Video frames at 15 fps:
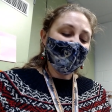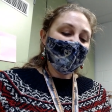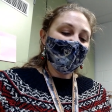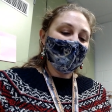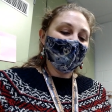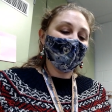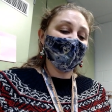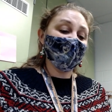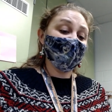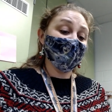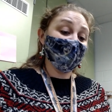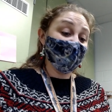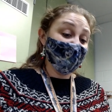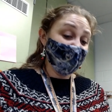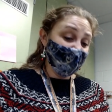but you
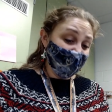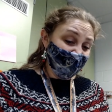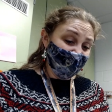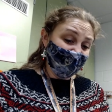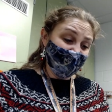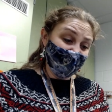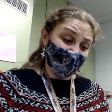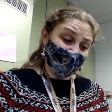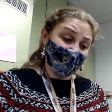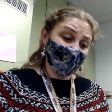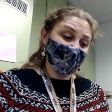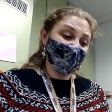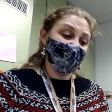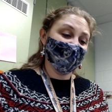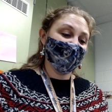could hear
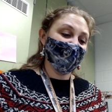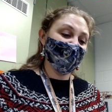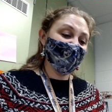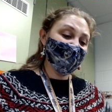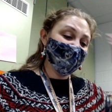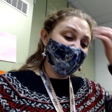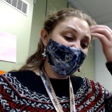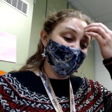if you and your neighbor